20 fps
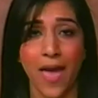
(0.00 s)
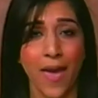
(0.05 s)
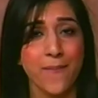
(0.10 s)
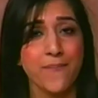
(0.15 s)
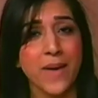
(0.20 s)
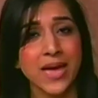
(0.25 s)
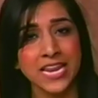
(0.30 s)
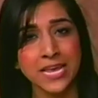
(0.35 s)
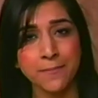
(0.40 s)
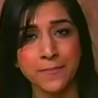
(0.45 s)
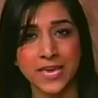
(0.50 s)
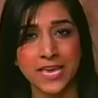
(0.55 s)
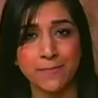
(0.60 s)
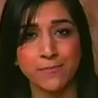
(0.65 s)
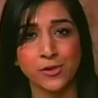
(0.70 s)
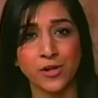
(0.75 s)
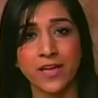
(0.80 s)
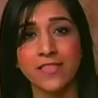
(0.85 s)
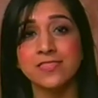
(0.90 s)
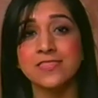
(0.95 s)
Many
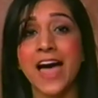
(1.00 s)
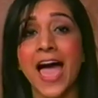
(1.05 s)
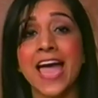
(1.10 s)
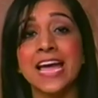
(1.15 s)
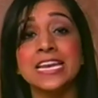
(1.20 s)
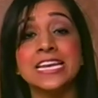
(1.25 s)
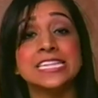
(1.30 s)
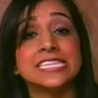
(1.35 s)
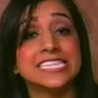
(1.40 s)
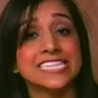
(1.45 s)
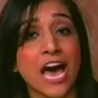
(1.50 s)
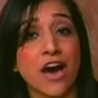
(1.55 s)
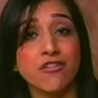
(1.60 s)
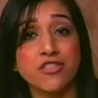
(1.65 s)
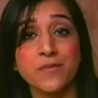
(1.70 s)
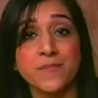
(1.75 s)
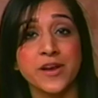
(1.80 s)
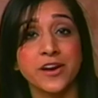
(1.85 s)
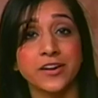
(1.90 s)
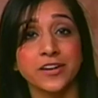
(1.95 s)
people in Latin and South
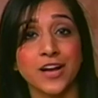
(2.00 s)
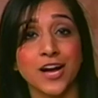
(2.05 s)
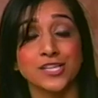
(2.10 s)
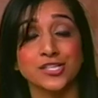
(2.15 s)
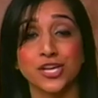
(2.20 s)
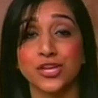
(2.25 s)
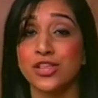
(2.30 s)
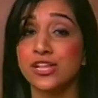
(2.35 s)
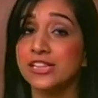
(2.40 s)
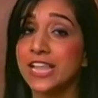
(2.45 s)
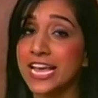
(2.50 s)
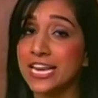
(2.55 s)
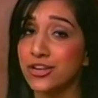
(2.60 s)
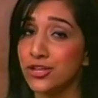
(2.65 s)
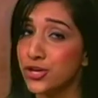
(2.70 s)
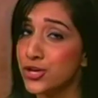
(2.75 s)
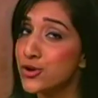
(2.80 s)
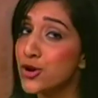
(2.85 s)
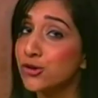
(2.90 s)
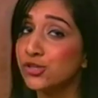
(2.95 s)
America saw the late
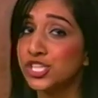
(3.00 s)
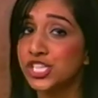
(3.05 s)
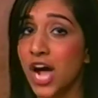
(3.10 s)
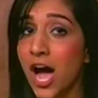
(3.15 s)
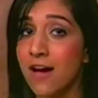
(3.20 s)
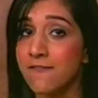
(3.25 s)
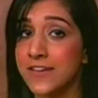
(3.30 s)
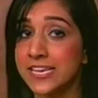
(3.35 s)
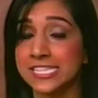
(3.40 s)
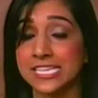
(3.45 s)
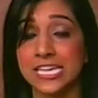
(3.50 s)
Hugo Chavez